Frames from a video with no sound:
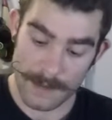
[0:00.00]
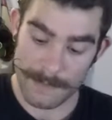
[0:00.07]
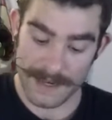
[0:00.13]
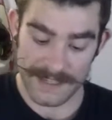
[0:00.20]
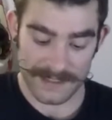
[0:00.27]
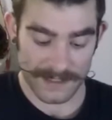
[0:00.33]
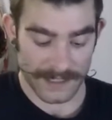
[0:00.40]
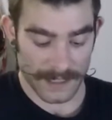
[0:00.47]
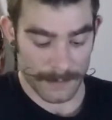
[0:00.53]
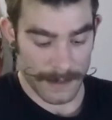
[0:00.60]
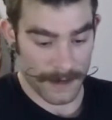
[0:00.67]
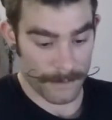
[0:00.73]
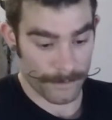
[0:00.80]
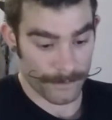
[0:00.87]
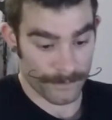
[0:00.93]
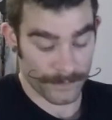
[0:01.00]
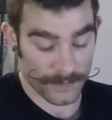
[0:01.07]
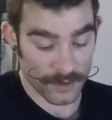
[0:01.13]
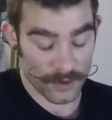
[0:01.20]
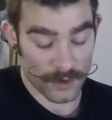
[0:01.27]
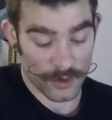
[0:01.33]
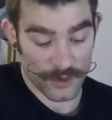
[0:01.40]
I basically get about
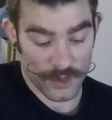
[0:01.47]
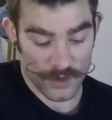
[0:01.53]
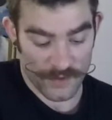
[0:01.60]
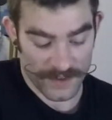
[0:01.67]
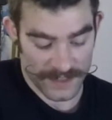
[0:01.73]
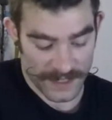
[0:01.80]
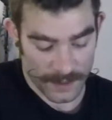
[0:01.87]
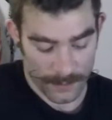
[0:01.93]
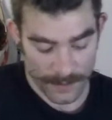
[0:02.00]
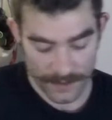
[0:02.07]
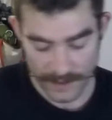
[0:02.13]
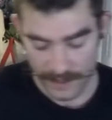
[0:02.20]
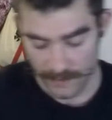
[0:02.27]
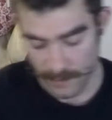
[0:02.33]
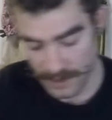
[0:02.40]
2 servings out of one thing of